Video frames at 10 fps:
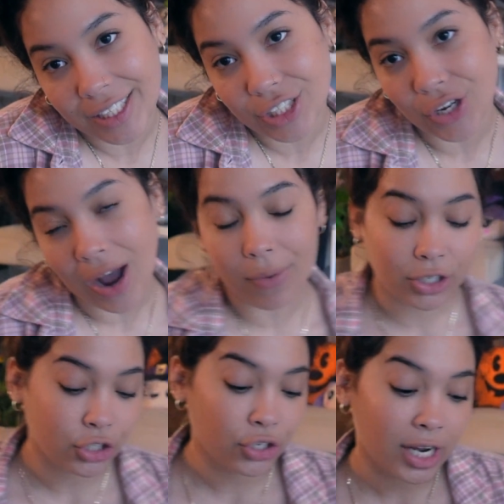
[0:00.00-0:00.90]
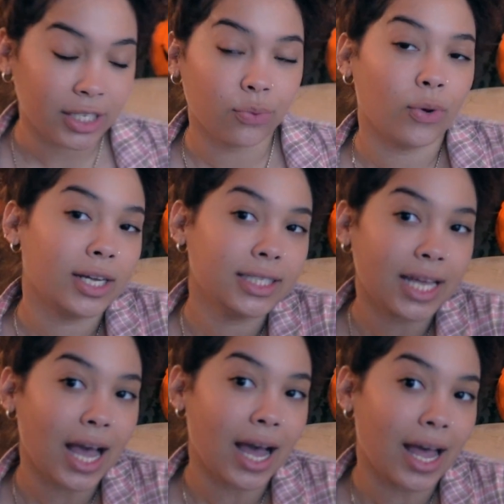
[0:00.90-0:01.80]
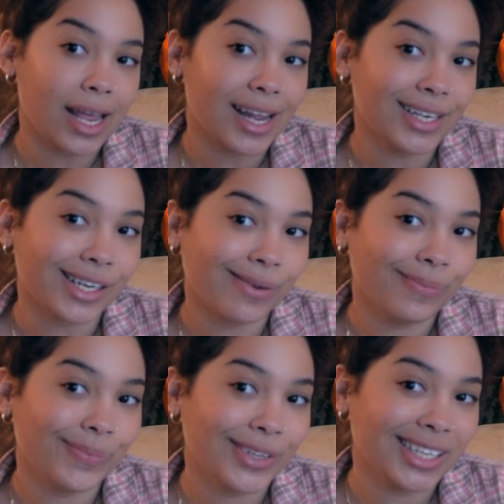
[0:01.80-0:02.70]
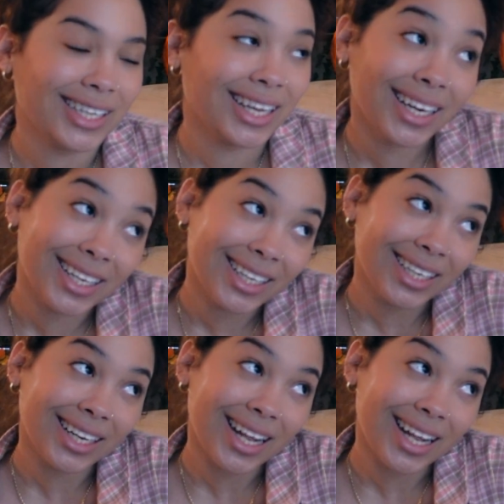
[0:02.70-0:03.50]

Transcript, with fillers: So I want to show you guys what I ended up getting.